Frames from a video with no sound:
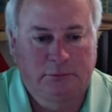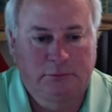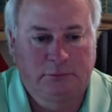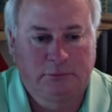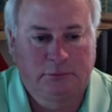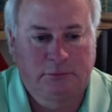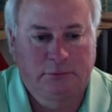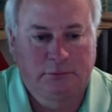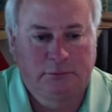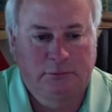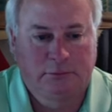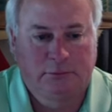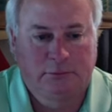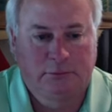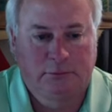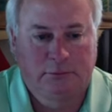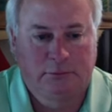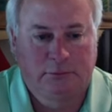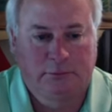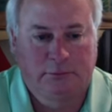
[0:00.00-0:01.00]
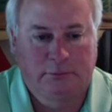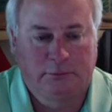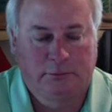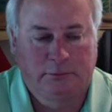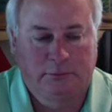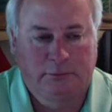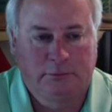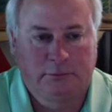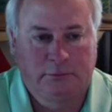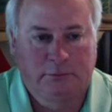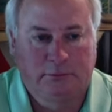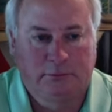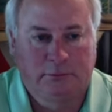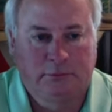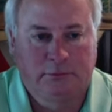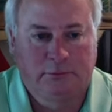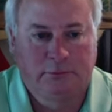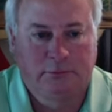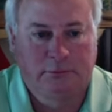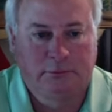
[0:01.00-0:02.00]

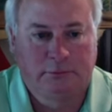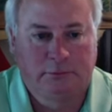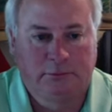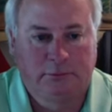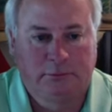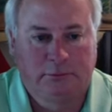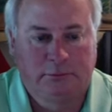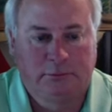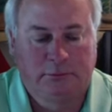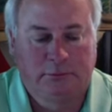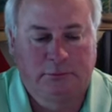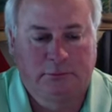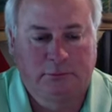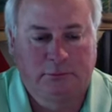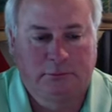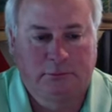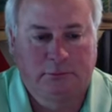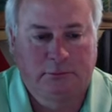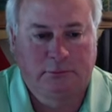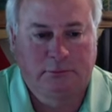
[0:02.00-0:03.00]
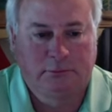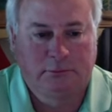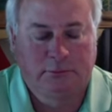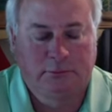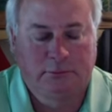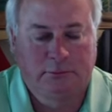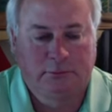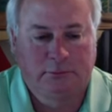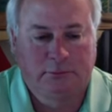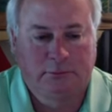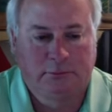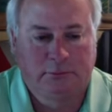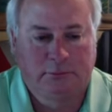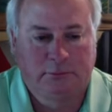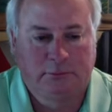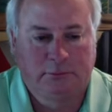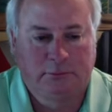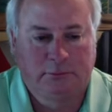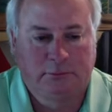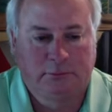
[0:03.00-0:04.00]

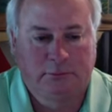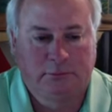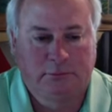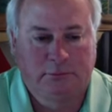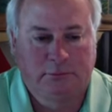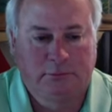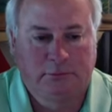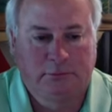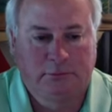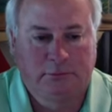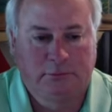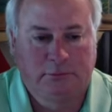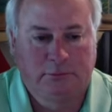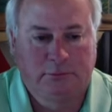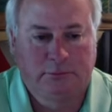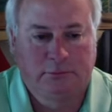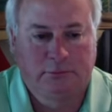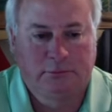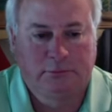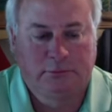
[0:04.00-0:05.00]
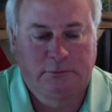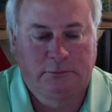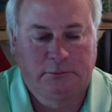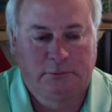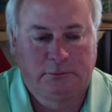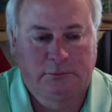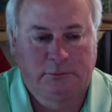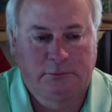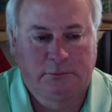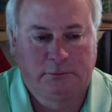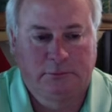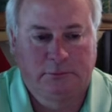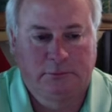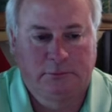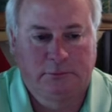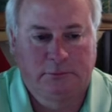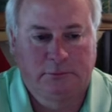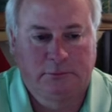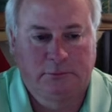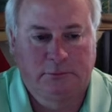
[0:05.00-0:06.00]

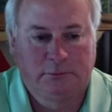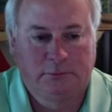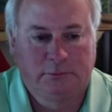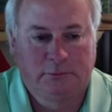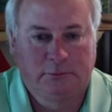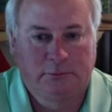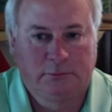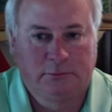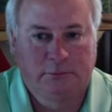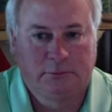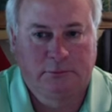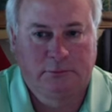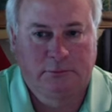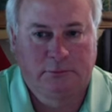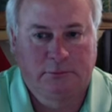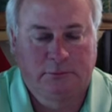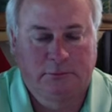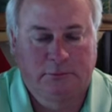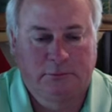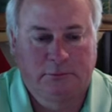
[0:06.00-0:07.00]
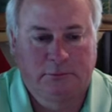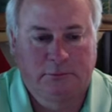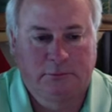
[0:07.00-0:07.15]
No words are spoken by the person on screen.